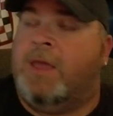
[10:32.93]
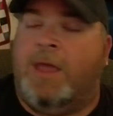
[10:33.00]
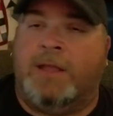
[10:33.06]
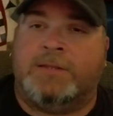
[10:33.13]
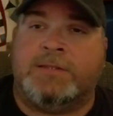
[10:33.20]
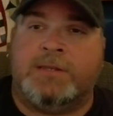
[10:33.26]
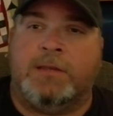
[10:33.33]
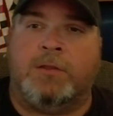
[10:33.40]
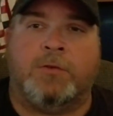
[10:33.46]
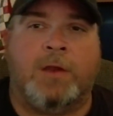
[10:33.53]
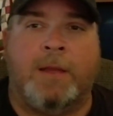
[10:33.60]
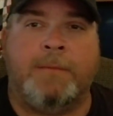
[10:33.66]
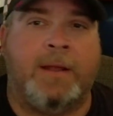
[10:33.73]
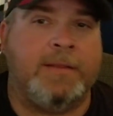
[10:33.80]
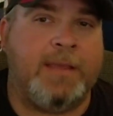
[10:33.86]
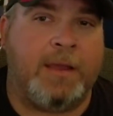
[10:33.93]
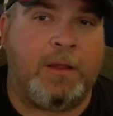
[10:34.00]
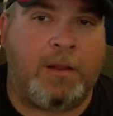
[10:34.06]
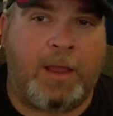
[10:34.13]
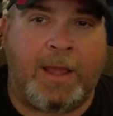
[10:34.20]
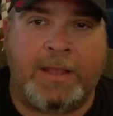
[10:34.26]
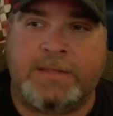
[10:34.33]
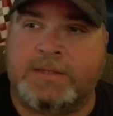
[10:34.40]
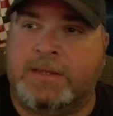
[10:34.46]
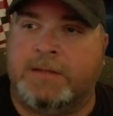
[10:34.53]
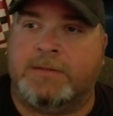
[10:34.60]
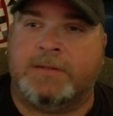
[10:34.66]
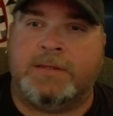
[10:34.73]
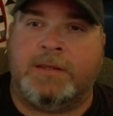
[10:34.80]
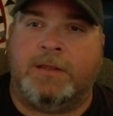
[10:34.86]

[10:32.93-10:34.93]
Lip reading: and seal around my taillights and,